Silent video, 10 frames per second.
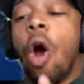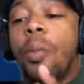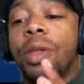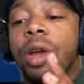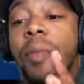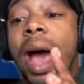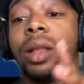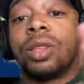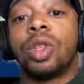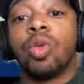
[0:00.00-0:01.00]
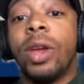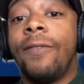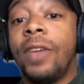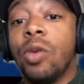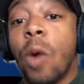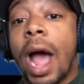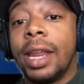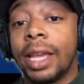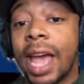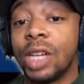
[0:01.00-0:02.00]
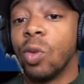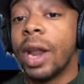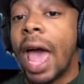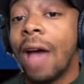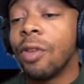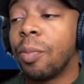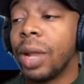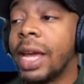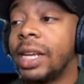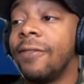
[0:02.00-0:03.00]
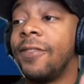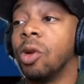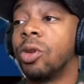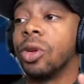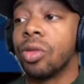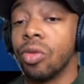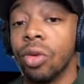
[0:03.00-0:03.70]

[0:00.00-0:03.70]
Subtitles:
They open their mouths 3 feet wide and catch whatever plankton filter